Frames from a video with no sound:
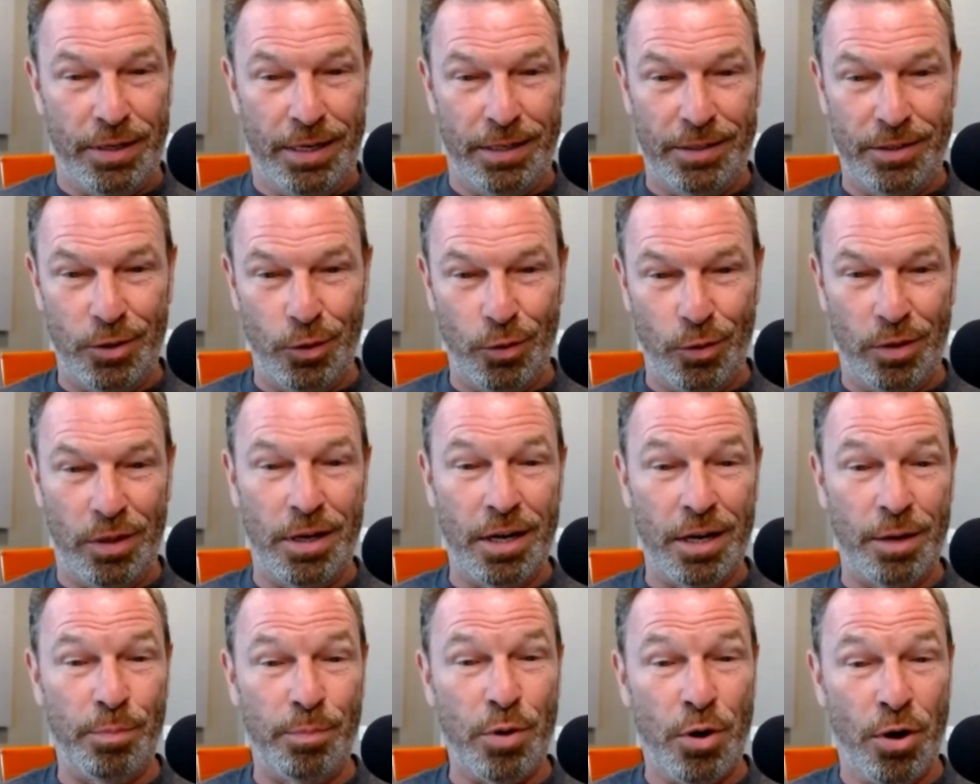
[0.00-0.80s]
And so a
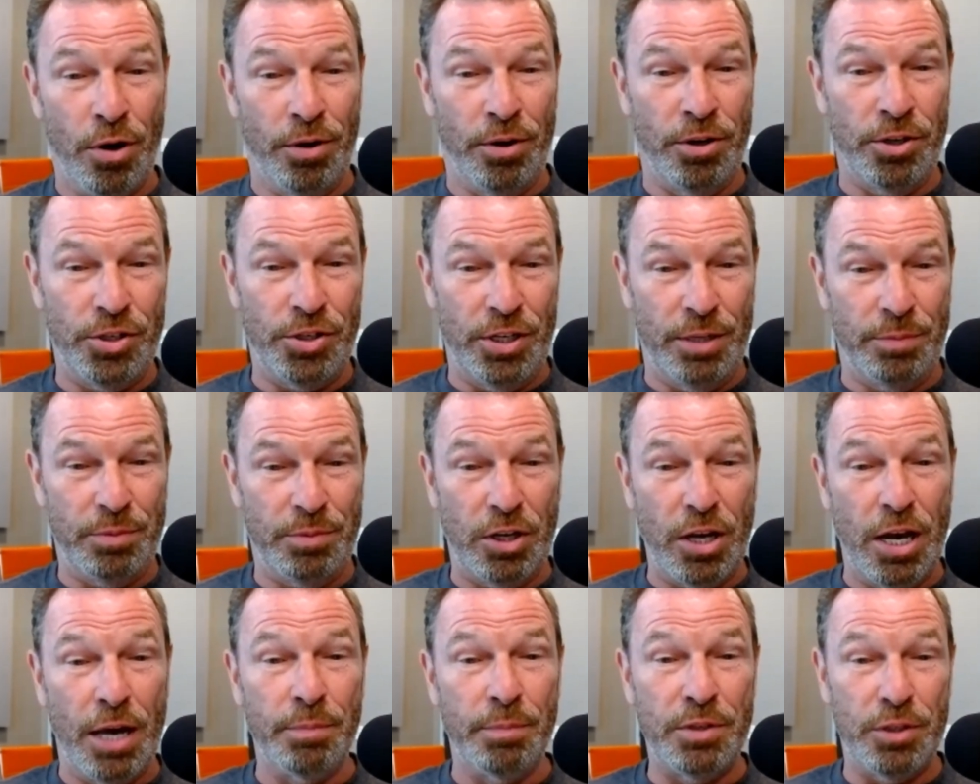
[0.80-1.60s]
lot of
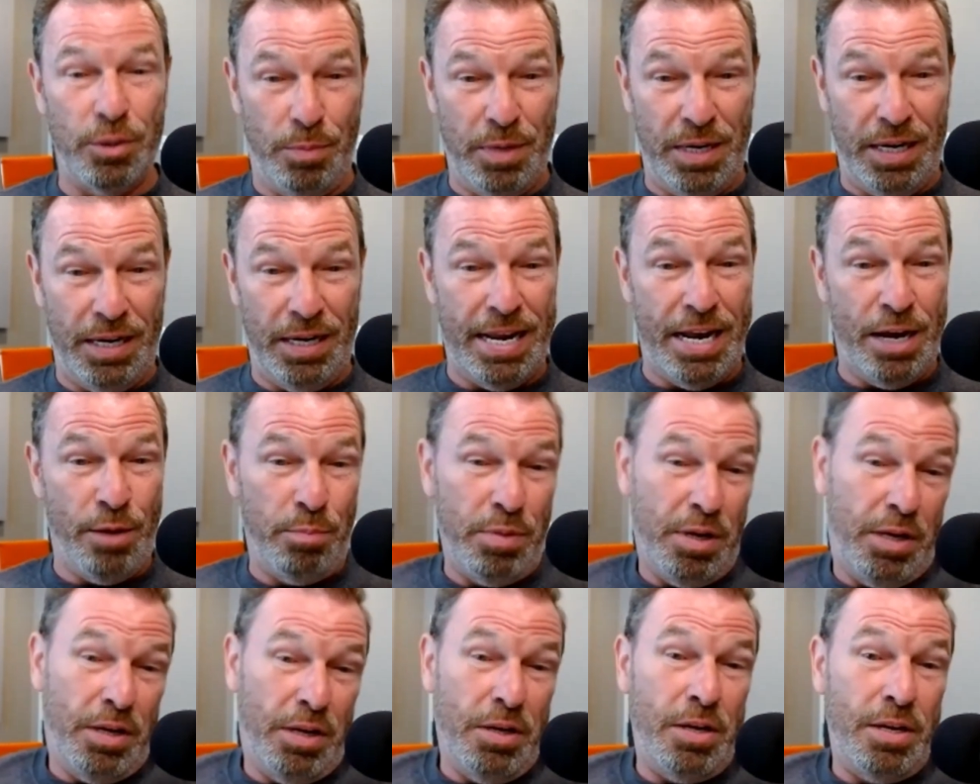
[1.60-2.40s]
partnerships come to me now
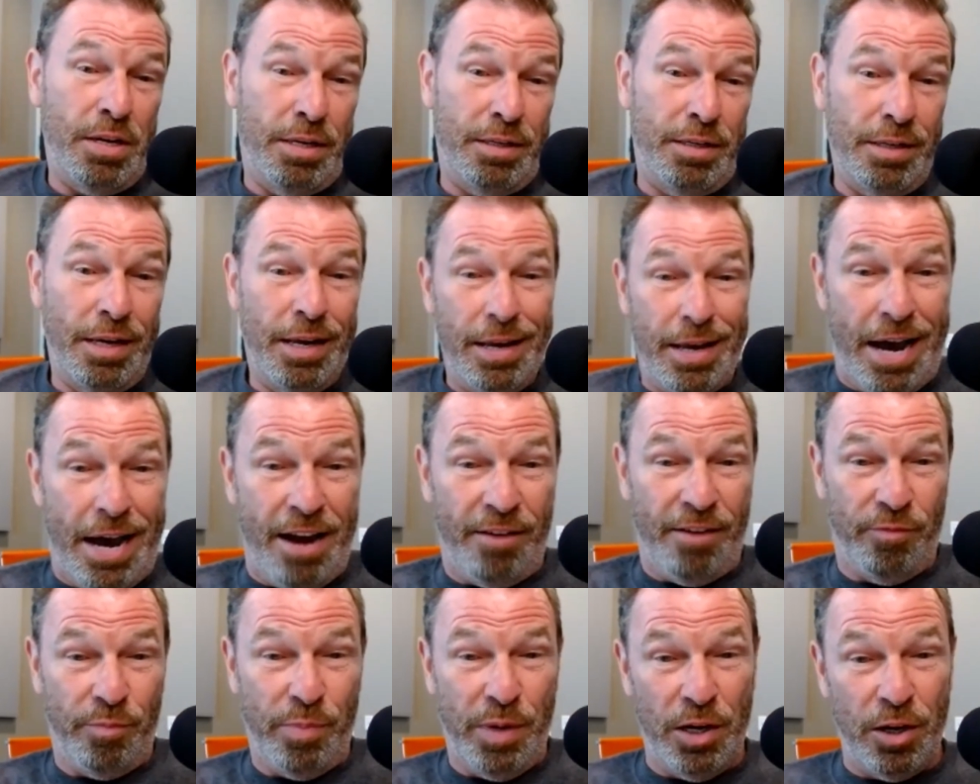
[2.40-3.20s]
because
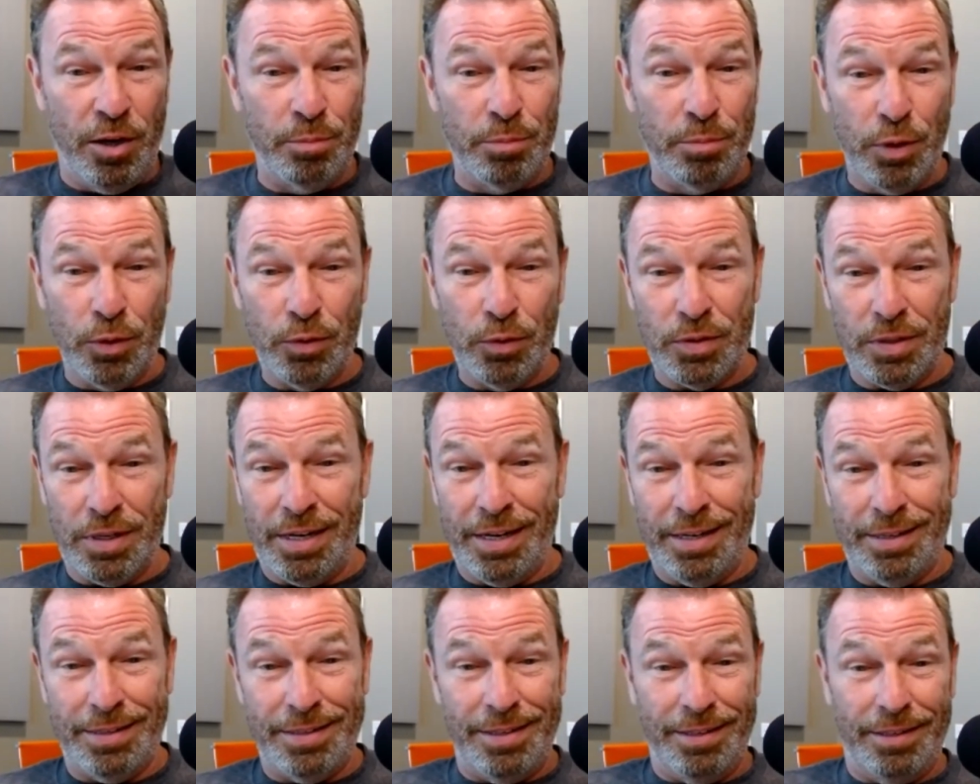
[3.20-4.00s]
I've been on both
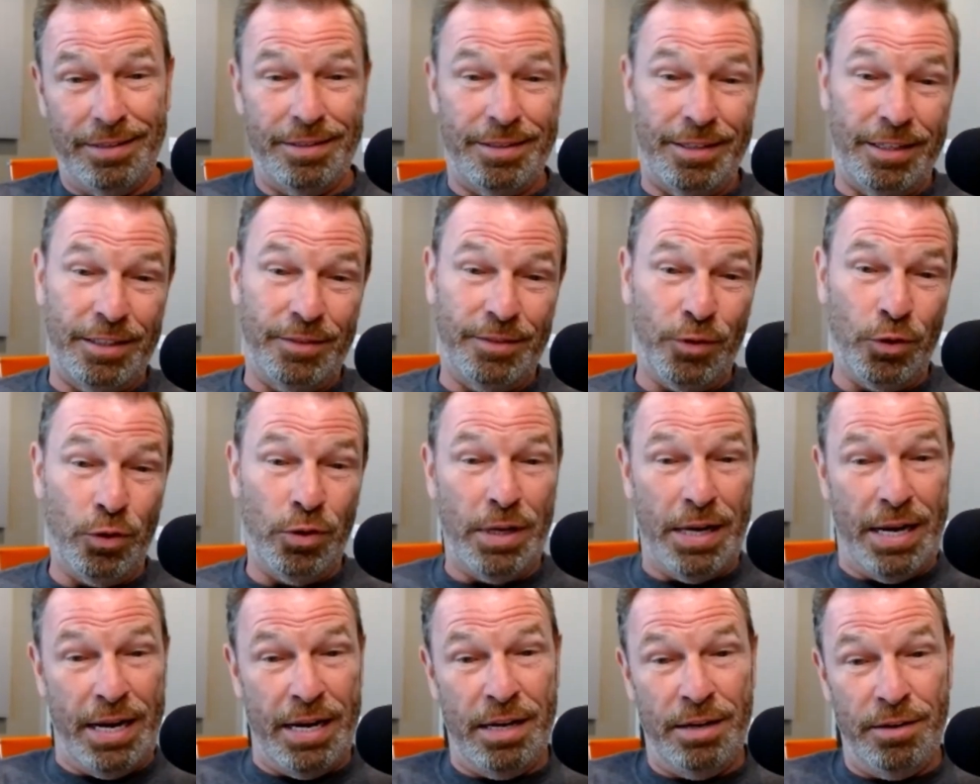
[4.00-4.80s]
sides,
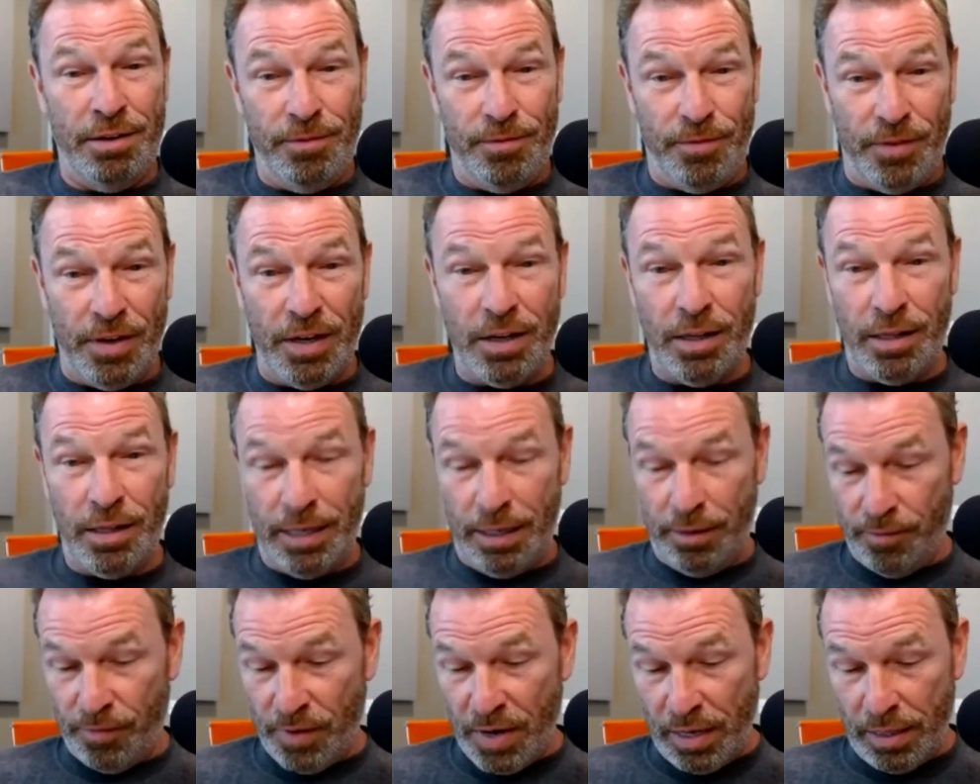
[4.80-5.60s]
successful and
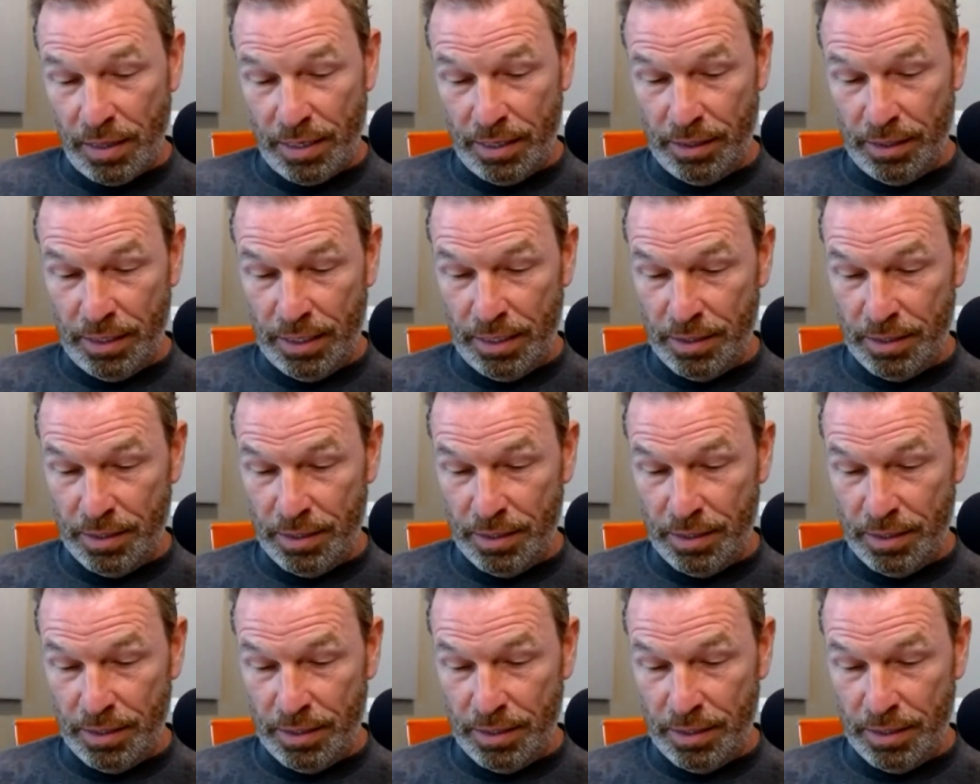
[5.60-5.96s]
failing, failing.